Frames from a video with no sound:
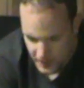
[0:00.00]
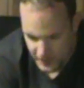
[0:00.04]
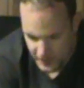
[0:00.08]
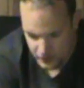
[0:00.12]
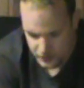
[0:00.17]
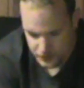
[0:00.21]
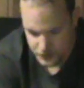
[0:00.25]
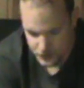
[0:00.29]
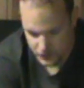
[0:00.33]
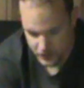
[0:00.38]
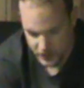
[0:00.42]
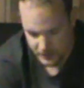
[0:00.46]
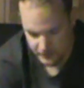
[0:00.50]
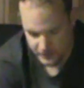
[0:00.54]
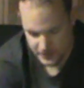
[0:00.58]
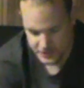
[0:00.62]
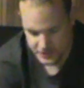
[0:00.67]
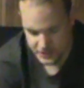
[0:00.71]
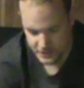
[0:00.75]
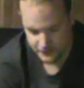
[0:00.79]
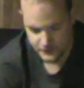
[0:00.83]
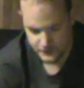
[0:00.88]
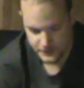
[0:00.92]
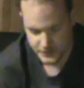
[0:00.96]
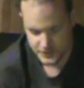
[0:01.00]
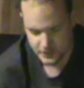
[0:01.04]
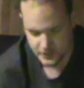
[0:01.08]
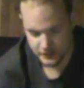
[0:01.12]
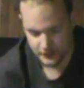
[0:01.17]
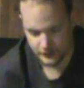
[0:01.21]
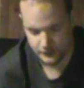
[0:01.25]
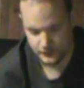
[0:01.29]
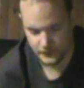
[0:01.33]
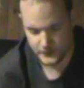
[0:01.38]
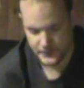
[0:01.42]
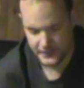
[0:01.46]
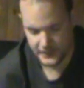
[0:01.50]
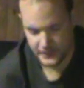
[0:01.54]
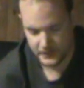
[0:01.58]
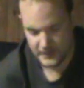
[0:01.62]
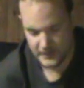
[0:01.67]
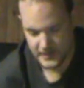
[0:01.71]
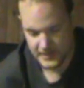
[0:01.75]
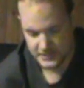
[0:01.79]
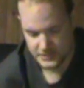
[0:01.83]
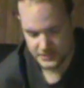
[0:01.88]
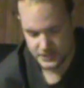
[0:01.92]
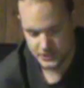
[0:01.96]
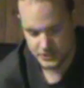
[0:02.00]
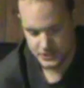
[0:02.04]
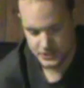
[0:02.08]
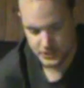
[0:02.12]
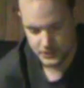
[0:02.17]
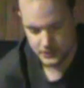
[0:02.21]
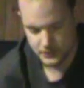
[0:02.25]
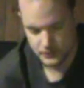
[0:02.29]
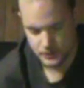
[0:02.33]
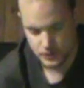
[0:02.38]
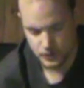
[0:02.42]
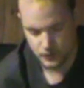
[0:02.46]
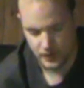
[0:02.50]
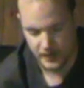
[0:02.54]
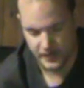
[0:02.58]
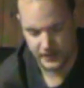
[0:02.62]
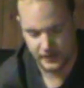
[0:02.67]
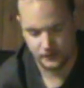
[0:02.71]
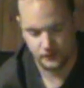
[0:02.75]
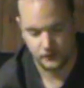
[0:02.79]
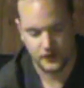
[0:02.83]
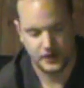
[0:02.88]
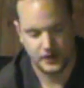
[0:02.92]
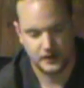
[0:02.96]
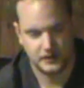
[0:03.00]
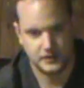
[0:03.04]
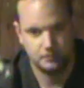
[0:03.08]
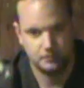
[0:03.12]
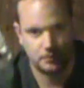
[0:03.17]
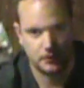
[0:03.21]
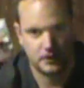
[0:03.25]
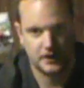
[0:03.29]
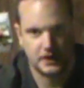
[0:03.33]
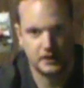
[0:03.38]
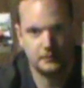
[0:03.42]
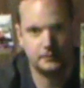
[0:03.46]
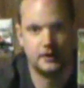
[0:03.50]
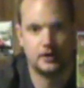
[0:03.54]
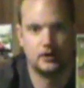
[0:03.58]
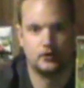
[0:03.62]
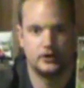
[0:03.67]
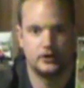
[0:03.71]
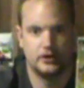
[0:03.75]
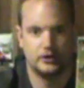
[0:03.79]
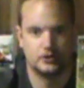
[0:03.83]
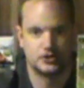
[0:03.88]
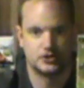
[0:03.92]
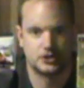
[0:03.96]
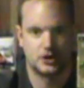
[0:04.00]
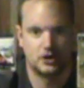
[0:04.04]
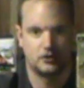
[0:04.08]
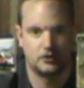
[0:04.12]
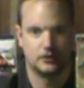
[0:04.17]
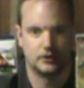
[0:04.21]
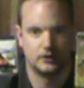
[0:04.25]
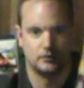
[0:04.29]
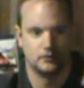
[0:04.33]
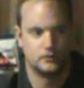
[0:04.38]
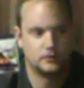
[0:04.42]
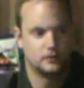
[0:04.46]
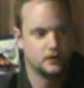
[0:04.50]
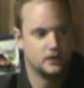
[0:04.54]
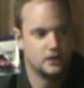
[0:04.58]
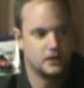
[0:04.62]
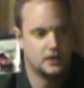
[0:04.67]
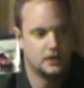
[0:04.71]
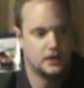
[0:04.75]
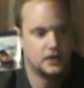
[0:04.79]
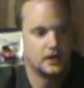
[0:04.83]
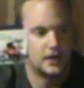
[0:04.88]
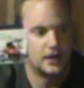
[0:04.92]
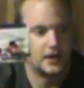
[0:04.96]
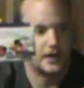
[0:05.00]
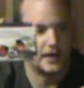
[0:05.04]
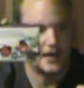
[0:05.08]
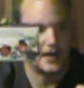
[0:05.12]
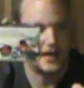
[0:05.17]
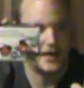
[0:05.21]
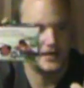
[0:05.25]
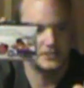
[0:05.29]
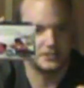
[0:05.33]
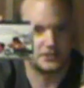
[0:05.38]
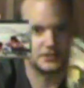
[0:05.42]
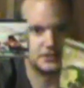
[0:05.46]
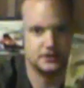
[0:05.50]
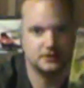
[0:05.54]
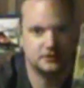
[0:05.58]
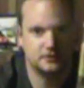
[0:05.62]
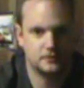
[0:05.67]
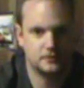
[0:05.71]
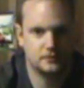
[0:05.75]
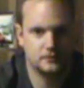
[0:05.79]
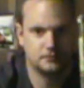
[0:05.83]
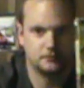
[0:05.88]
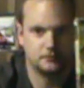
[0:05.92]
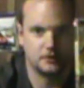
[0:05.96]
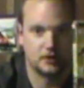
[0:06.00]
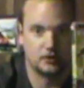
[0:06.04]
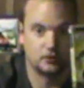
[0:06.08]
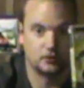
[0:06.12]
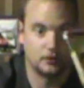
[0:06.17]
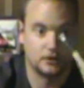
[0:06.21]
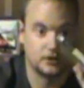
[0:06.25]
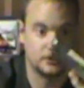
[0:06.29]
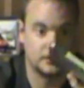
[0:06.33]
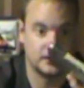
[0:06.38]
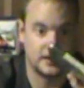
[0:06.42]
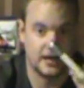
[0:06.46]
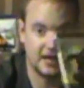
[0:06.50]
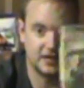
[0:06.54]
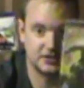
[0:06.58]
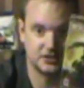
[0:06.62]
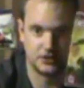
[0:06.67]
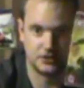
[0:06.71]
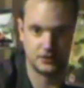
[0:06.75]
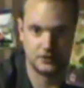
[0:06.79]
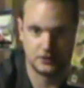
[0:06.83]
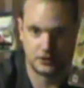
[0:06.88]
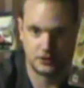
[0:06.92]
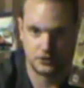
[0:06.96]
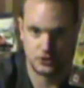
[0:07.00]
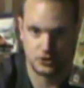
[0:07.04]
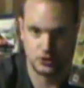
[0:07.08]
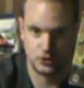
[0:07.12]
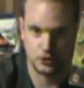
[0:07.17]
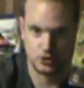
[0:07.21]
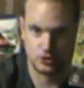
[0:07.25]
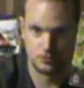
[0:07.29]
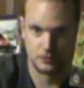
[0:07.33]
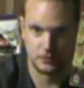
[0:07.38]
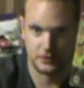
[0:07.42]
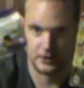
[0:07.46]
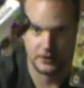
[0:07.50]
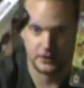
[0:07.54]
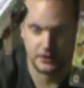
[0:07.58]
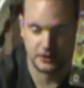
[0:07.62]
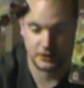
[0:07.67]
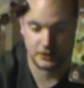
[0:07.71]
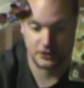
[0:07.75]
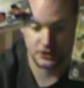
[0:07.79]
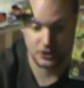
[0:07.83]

I also got myself a set of 3D glasses, so I can finally play Metal Gear Acid, excuse me,